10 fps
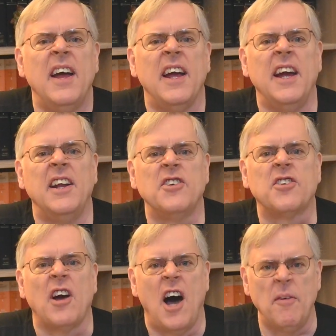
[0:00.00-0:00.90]
it is
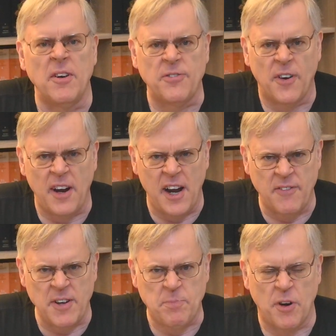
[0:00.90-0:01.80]
common for
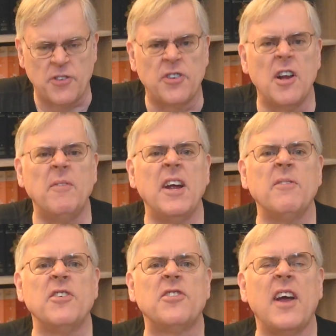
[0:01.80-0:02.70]
every person to
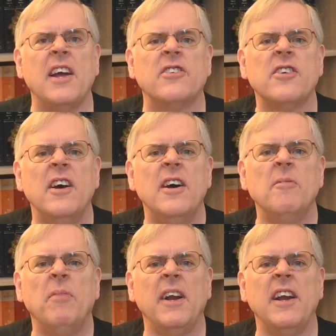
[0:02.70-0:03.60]
make mistakes,
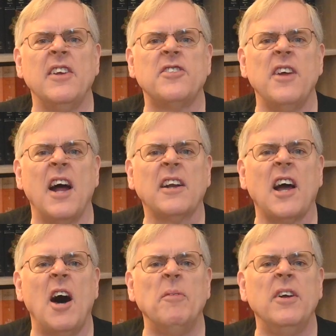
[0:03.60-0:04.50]
but it is not
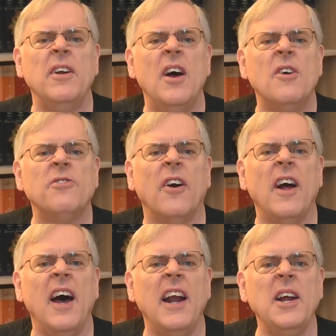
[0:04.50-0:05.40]
common
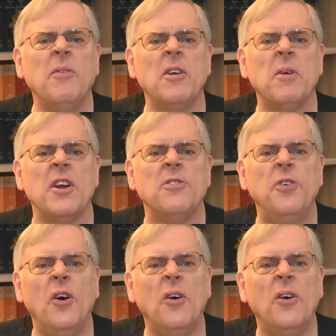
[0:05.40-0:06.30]
for anyone but a
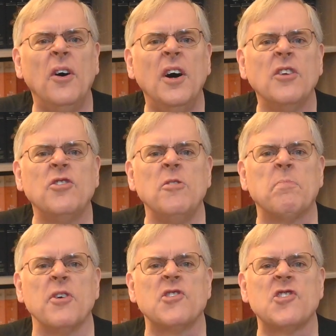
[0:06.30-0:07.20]
fool to
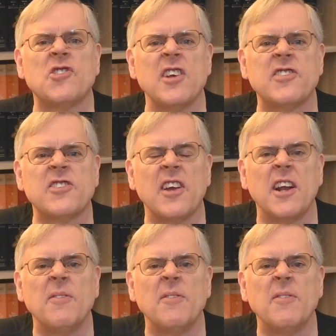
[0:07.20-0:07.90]
persist in a